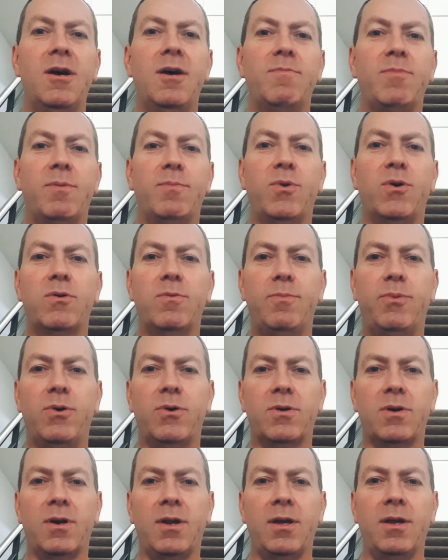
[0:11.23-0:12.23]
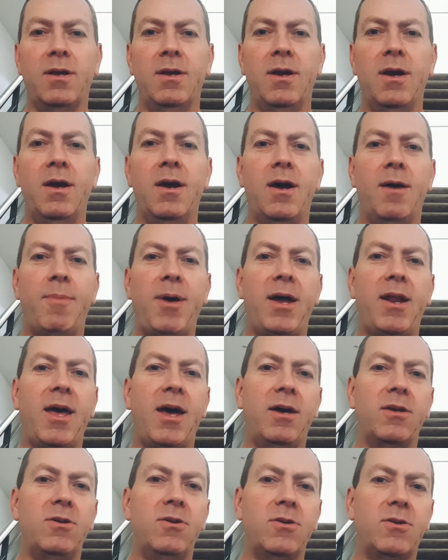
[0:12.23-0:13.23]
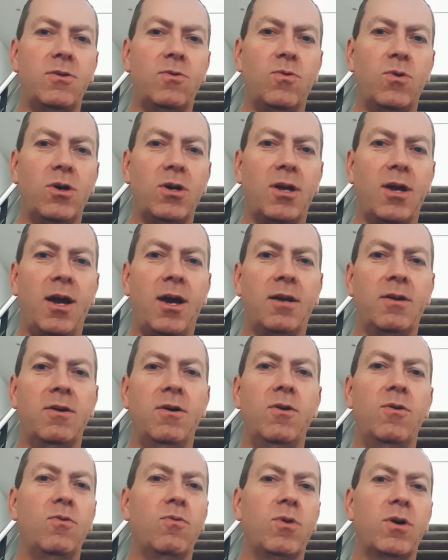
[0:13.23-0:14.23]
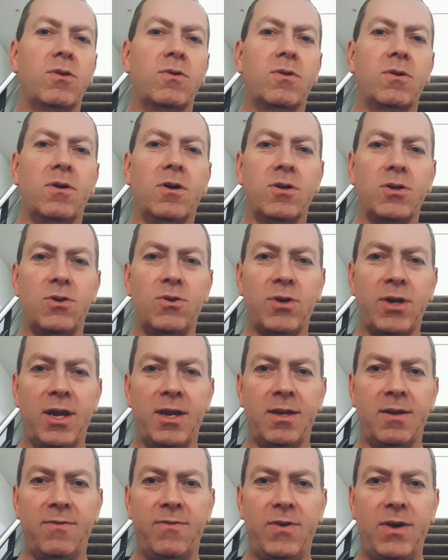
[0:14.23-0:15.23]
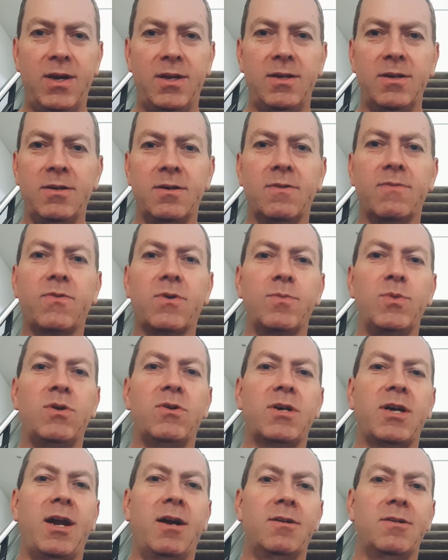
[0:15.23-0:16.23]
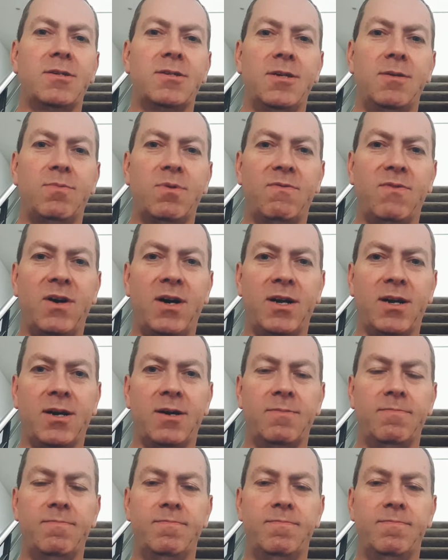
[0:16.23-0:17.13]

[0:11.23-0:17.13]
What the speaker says: but more importantly, about how you can work out whether or not you're getting a fair deal from your currency provider.